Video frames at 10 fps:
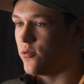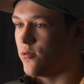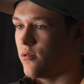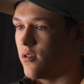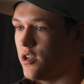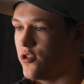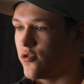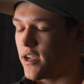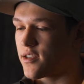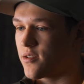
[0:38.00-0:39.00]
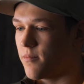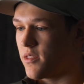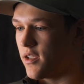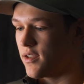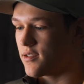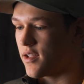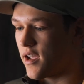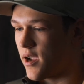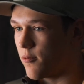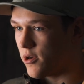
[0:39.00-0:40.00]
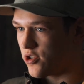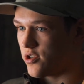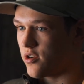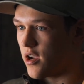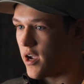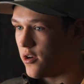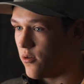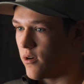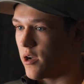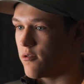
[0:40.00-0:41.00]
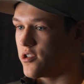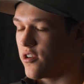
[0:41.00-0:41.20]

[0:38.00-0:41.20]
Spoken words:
to address some things that I wish I knew when I was